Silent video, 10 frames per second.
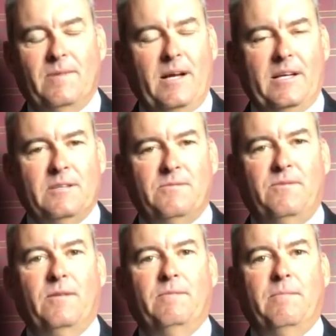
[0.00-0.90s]
I guess
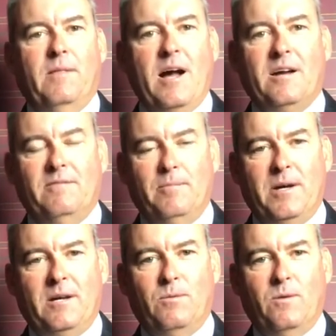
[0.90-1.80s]
for lack of a
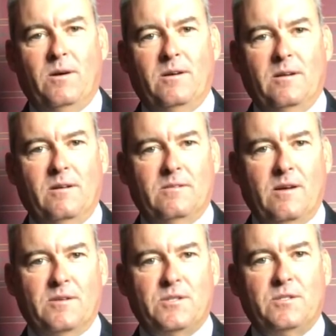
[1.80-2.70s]
better word,
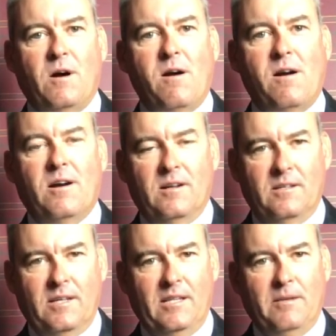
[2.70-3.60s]
a star
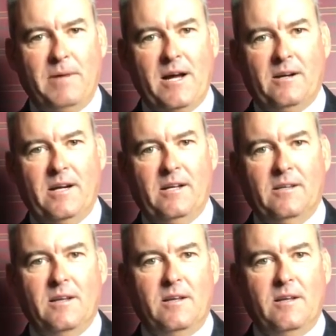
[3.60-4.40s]
in the background.